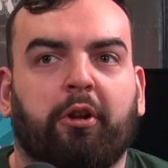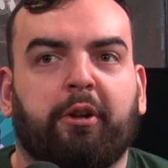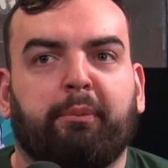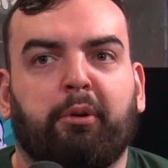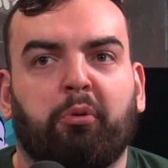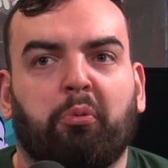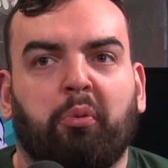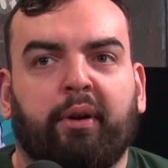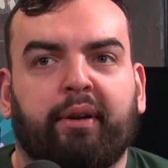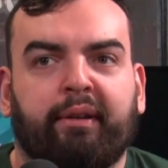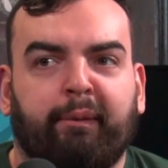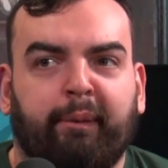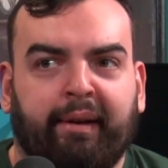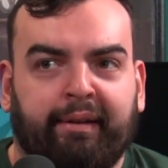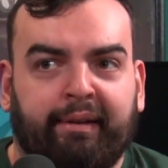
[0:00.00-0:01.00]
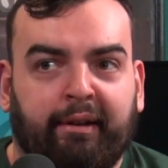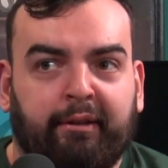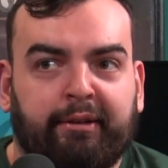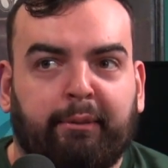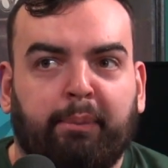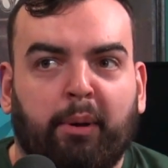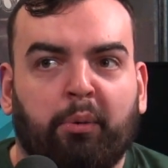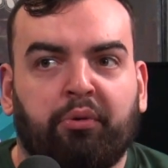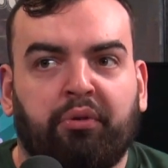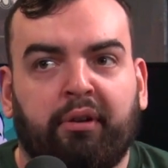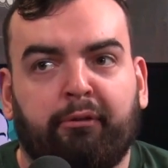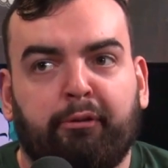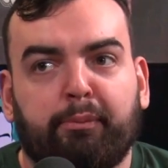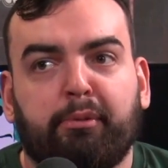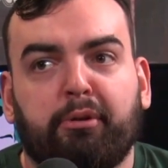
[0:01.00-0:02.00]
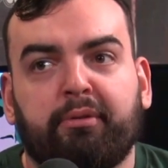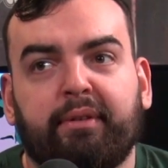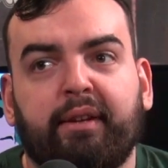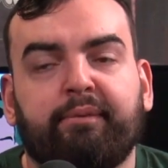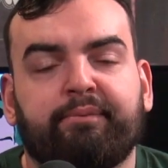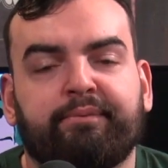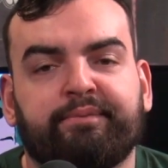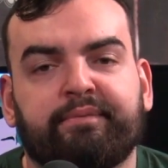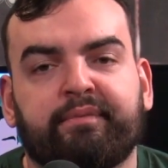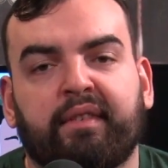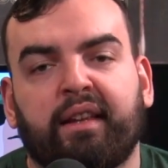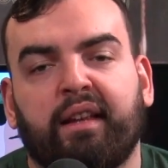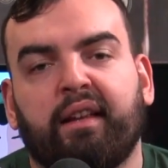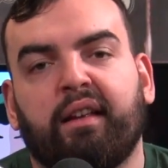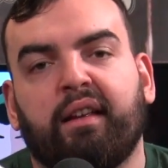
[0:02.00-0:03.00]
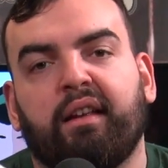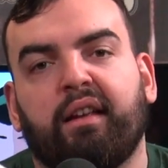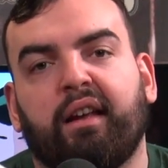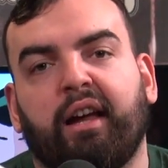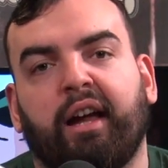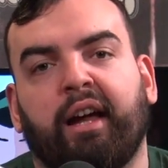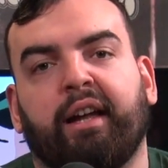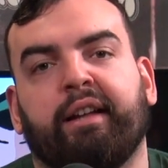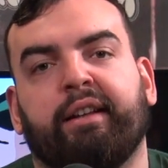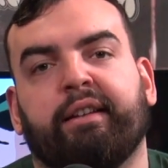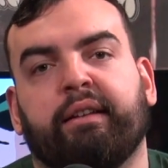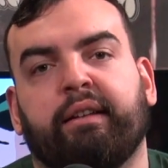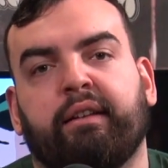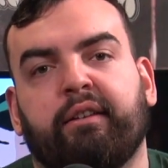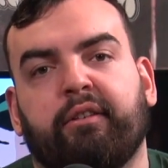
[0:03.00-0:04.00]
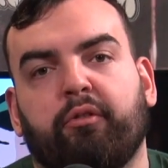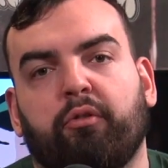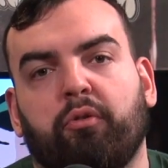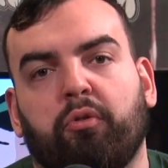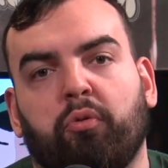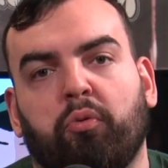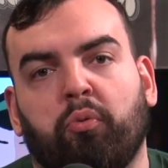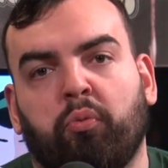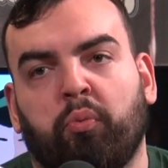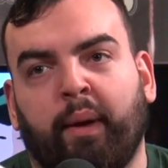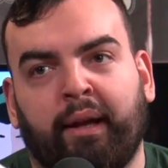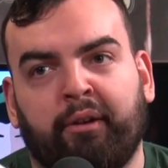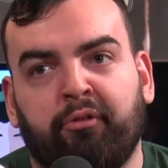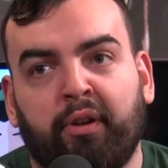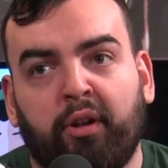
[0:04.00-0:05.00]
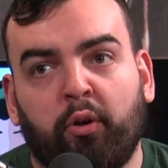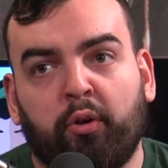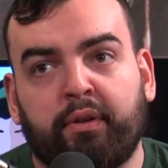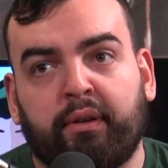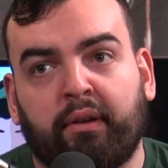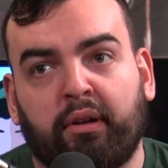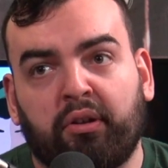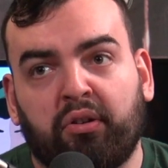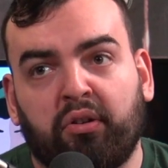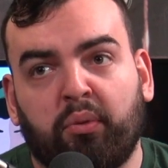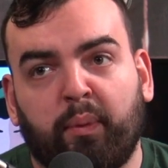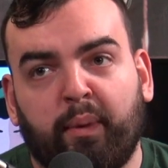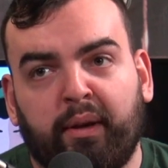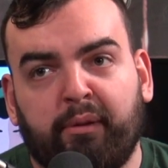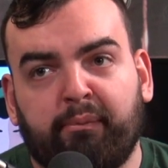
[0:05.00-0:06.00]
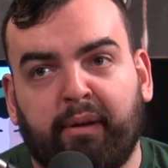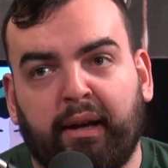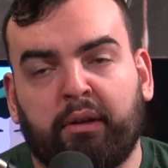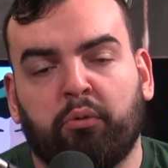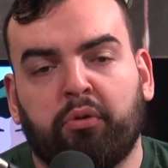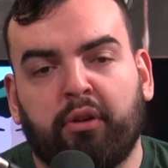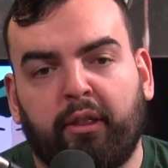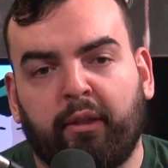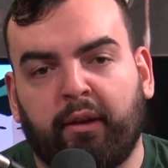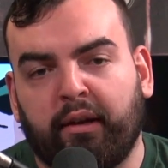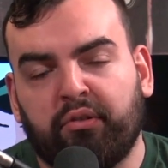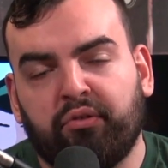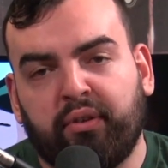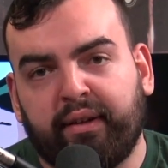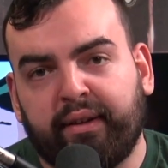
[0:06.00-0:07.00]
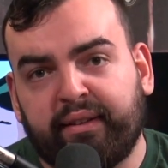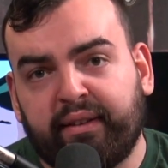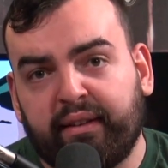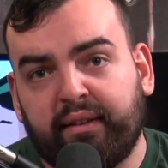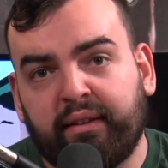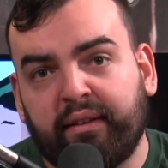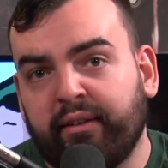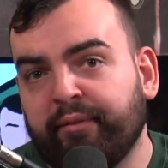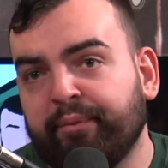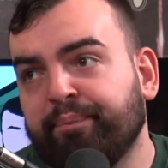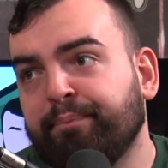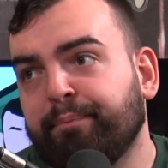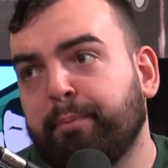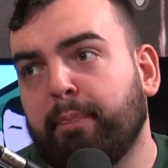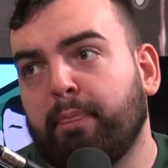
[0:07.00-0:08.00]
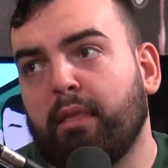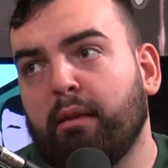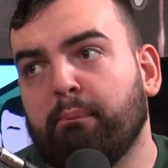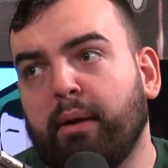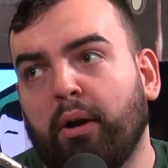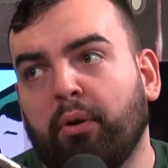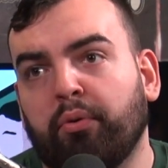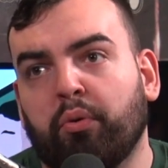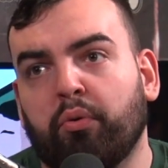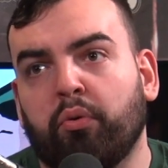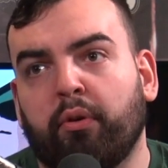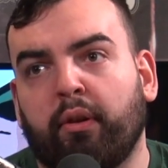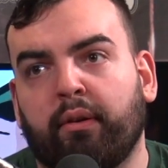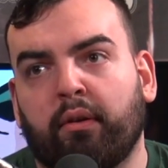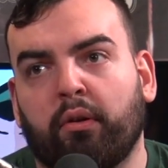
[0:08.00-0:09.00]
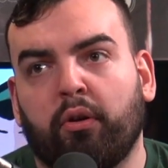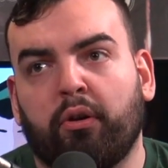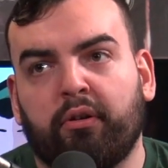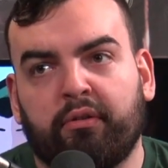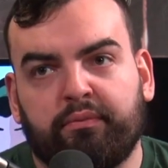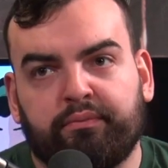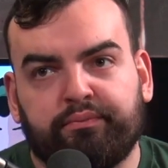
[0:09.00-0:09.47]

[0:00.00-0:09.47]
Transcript: about wanting to make a Celtic Powerchair football team, and we had really good discussions with them. I know that they're interested, but I also know there's a lot of